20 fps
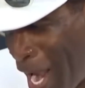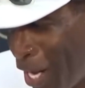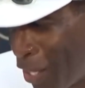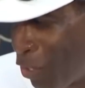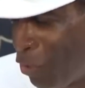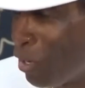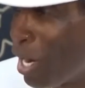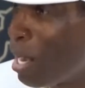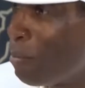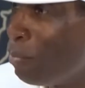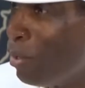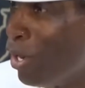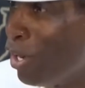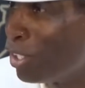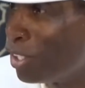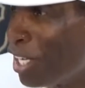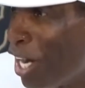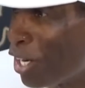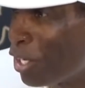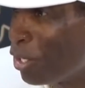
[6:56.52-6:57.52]
Personally,
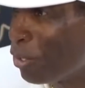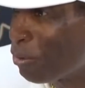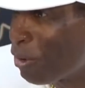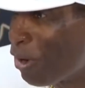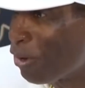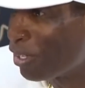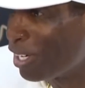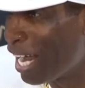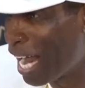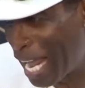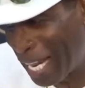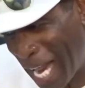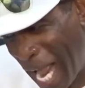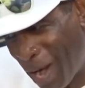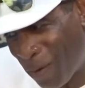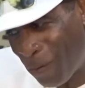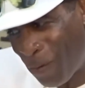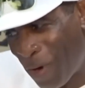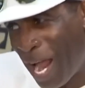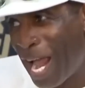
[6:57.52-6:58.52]
I'm not
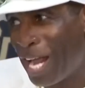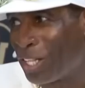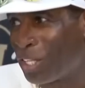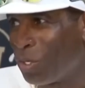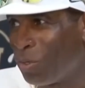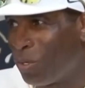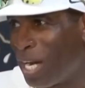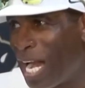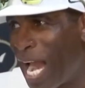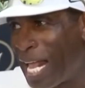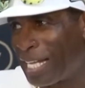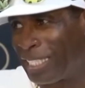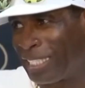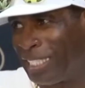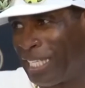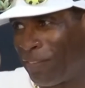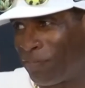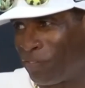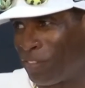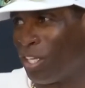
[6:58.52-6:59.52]
a practitioner
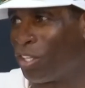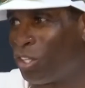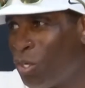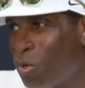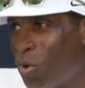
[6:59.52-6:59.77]
of the